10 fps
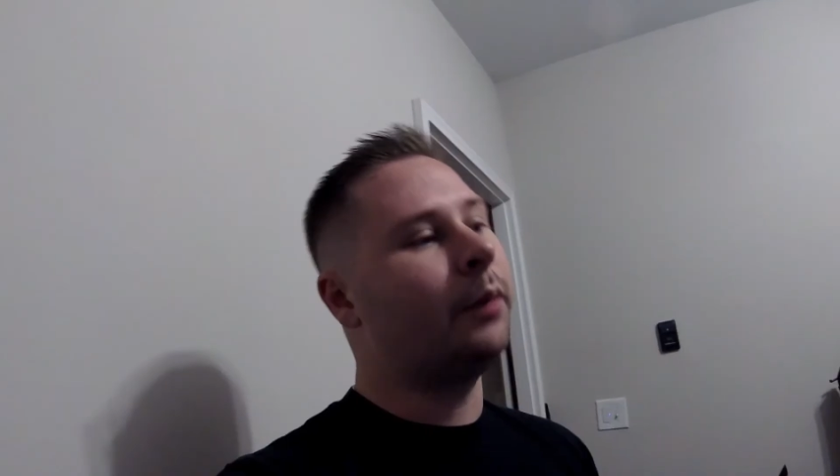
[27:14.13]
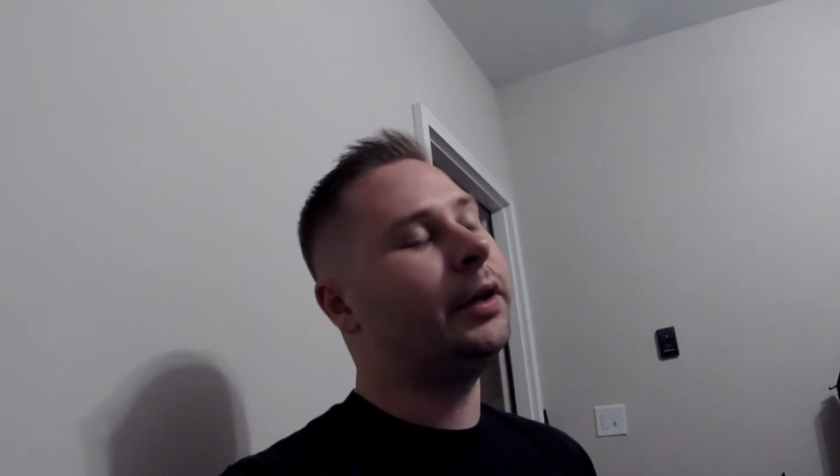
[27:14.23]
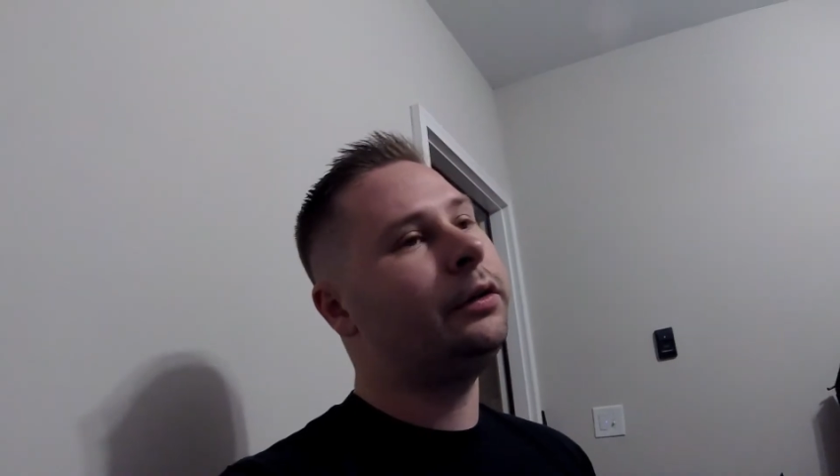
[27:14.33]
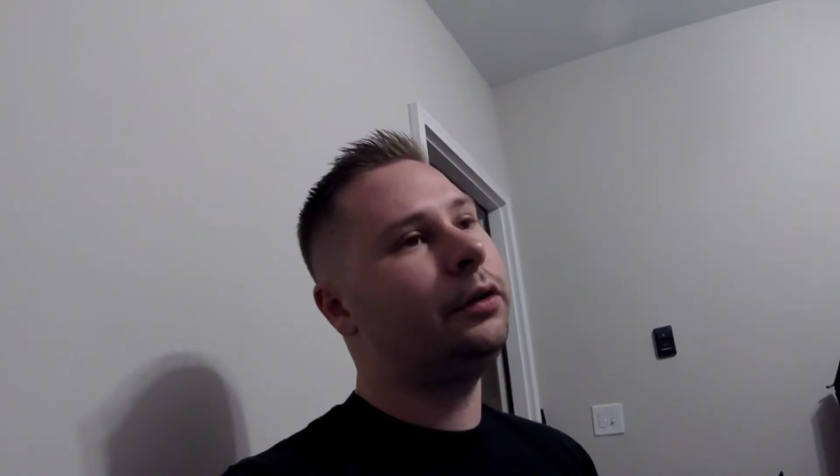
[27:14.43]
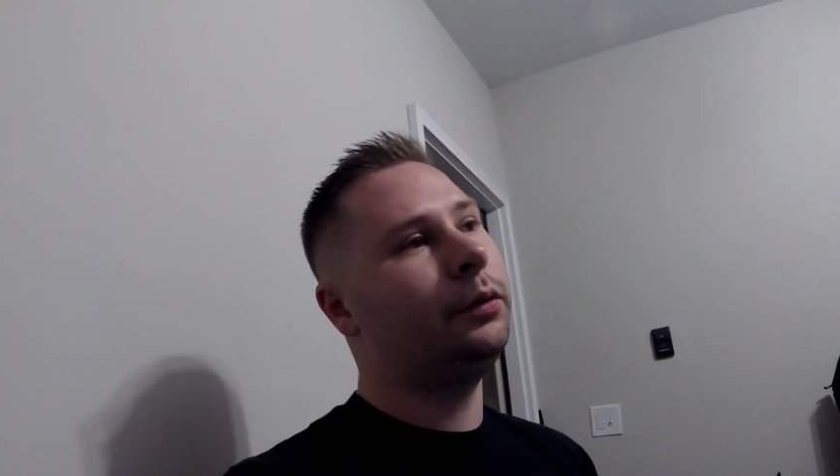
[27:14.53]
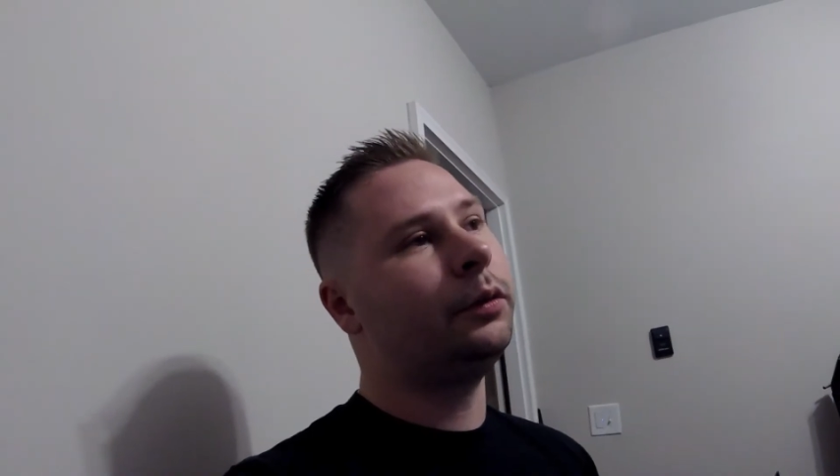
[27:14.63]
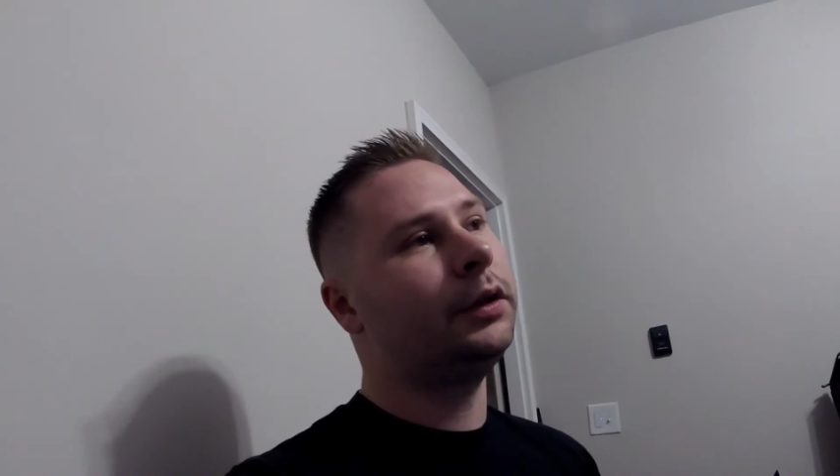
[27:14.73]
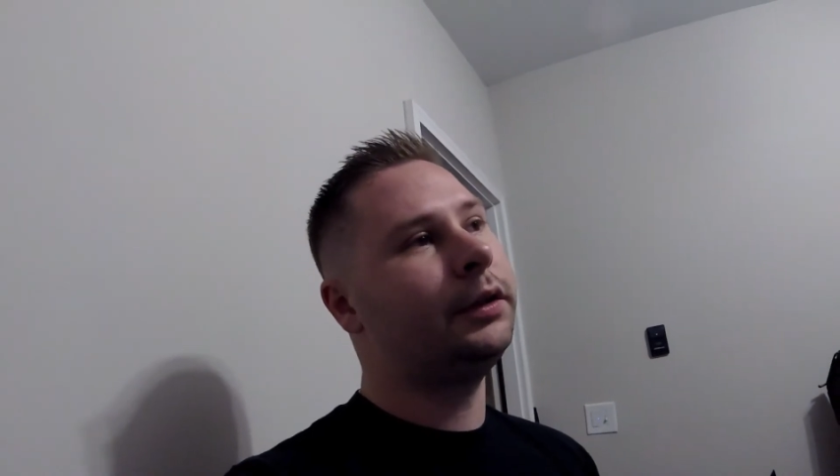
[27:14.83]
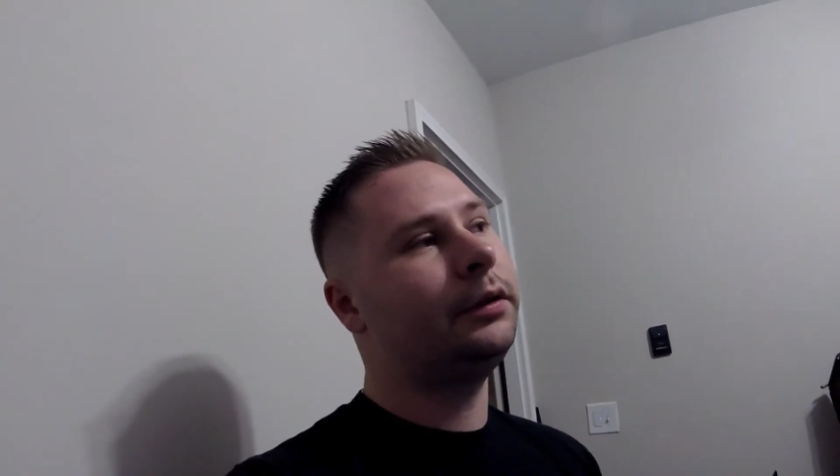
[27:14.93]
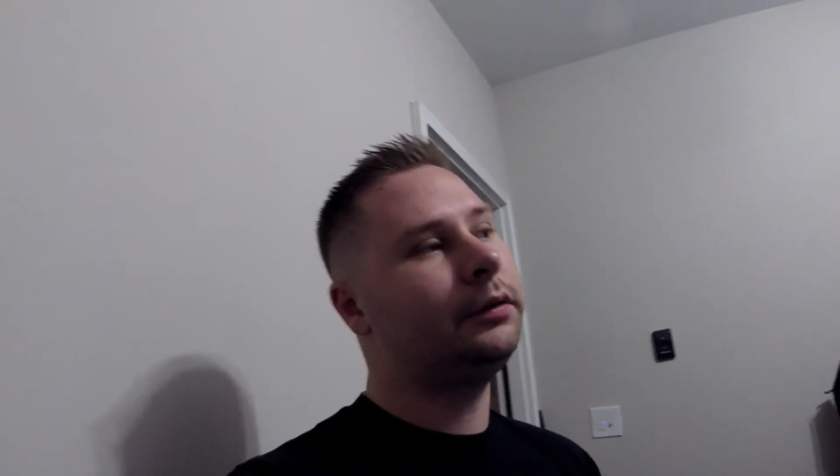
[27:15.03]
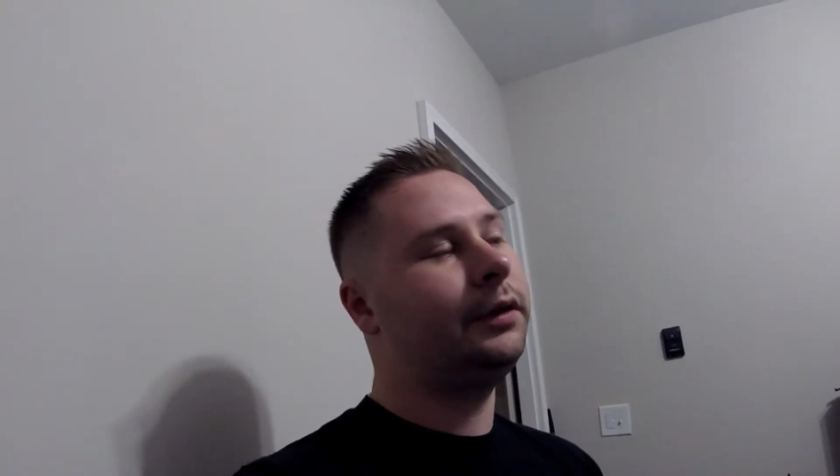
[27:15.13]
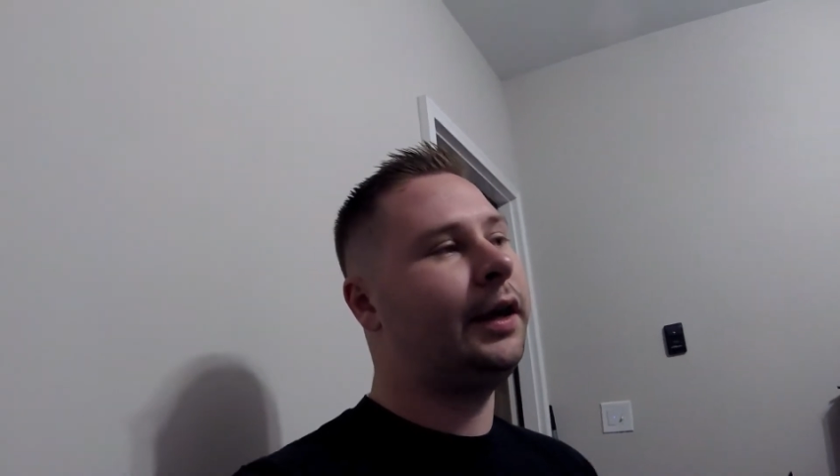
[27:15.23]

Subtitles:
I might do one